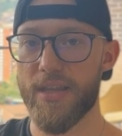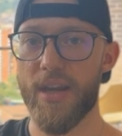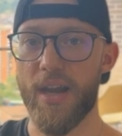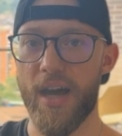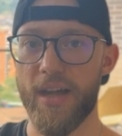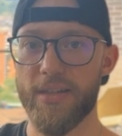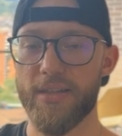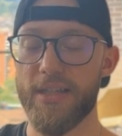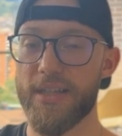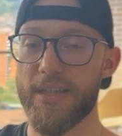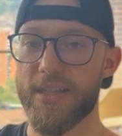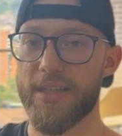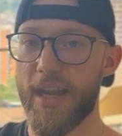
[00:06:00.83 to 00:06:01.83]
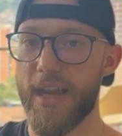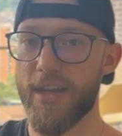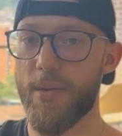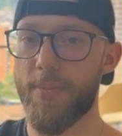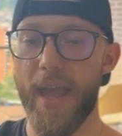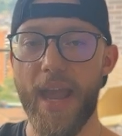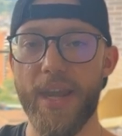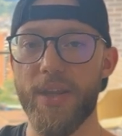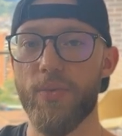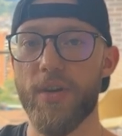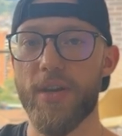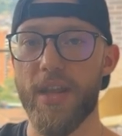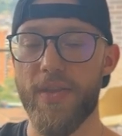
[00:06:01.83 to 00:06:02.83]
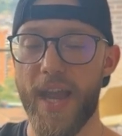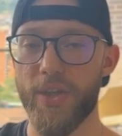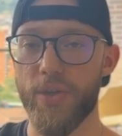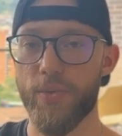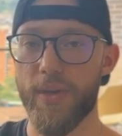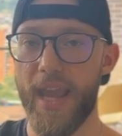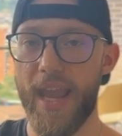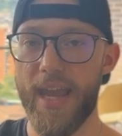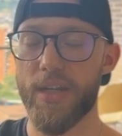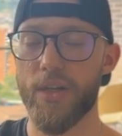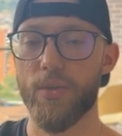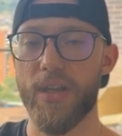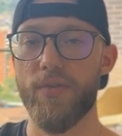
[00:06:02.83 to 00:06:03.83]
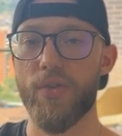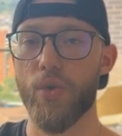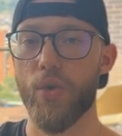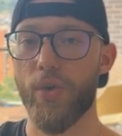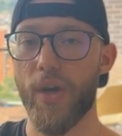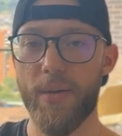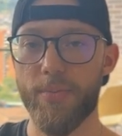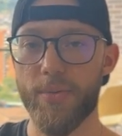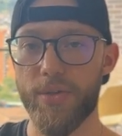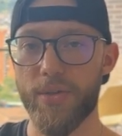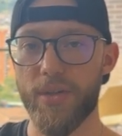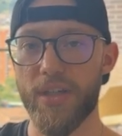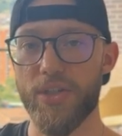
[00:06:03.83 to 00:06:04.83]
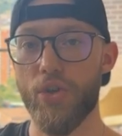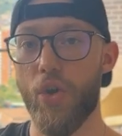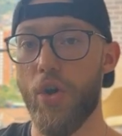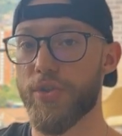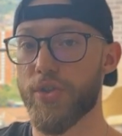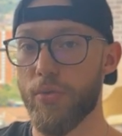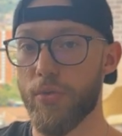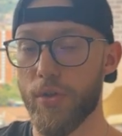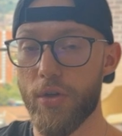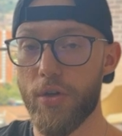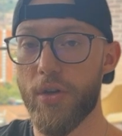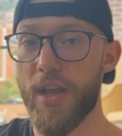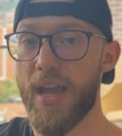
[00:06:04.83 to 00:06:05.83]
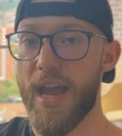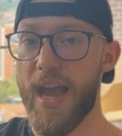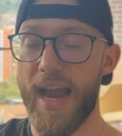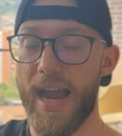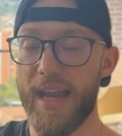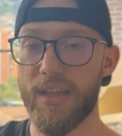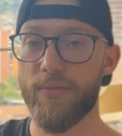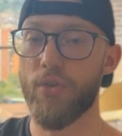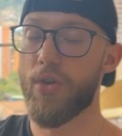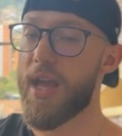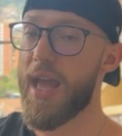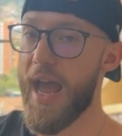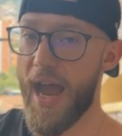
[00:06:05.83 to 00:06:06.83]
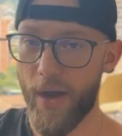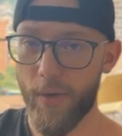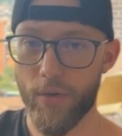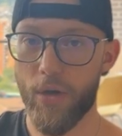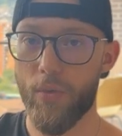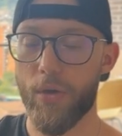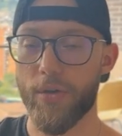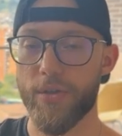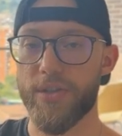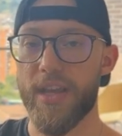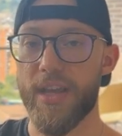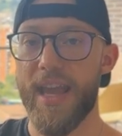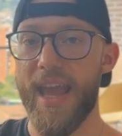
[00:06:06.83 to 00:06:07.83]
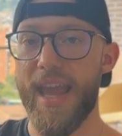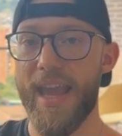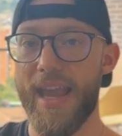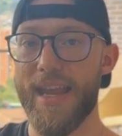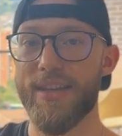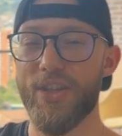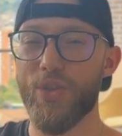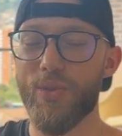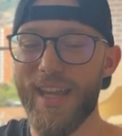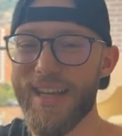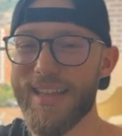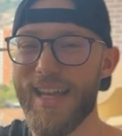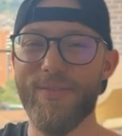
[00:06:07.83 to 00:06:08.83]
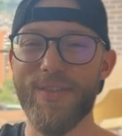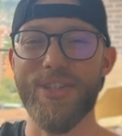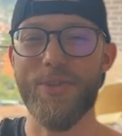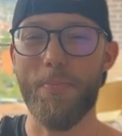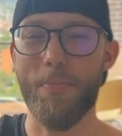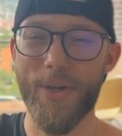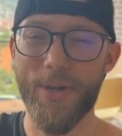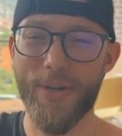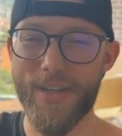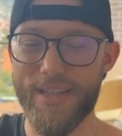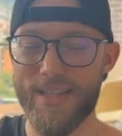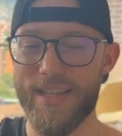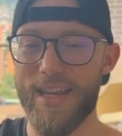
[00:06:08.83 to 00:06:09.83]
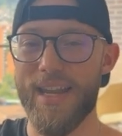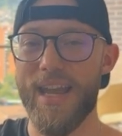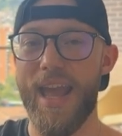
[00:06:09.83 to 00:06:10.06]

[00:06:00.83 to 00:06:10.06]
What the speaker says: then honestly, sign up anyone that you can. It'll give you a great opportunity to also learn HighLevel, how it all works, and you'll get a lot of experience and